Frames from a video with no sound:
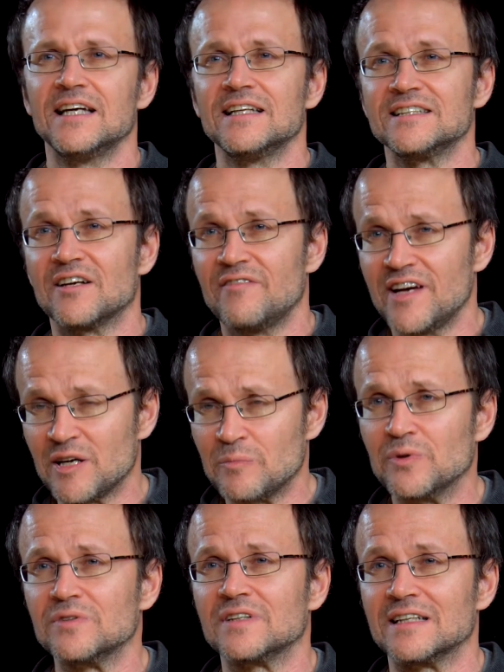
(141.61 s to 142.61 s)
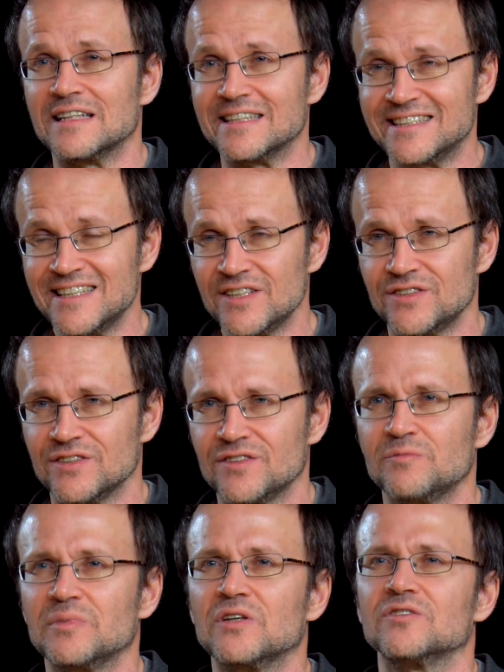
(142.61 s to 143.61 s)
These are very important
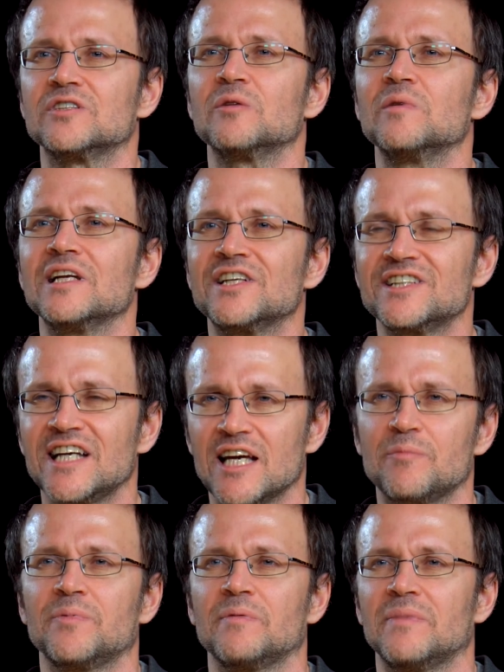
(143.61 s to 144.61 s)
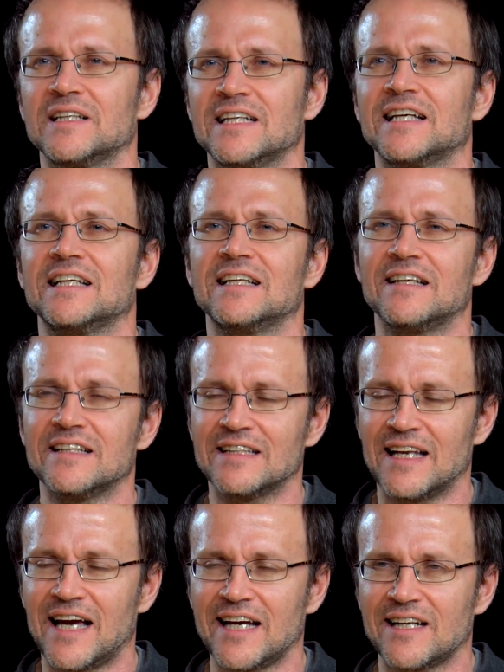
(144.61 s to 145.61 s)
decisions because they will shape basically the
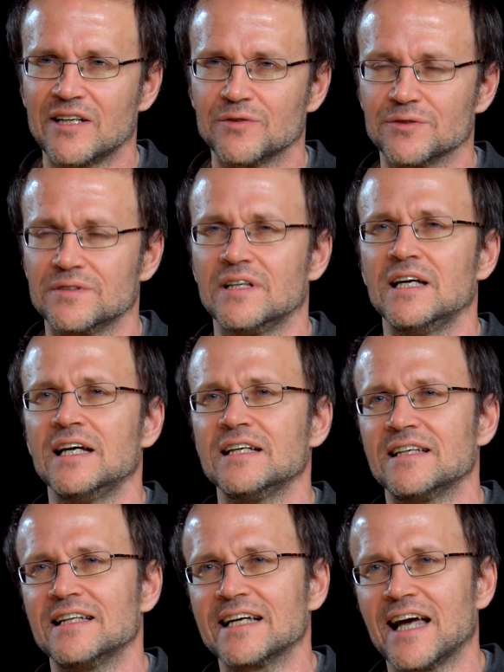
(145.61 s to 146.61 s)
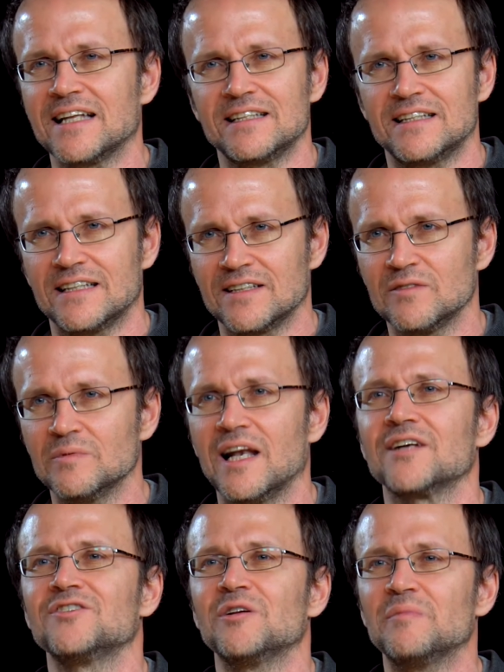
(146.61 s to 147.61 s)
likelihood that the candidate will
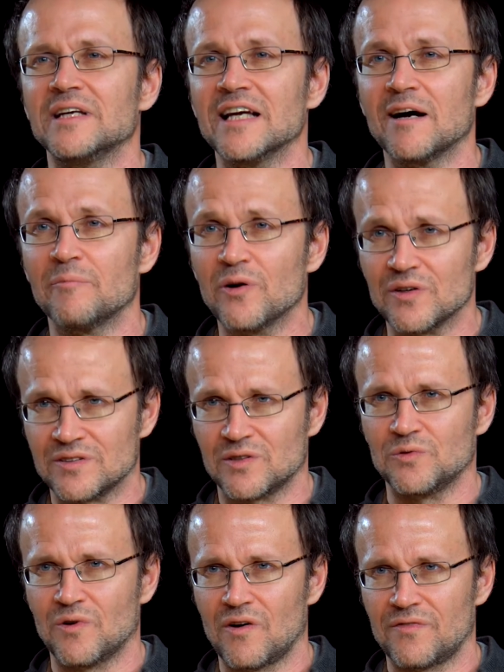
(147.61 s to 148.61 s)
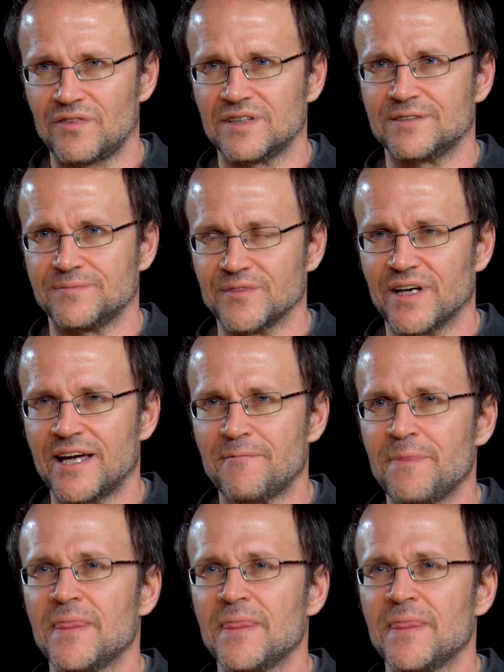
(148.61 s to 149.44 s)
actually be appointed to office. Okay?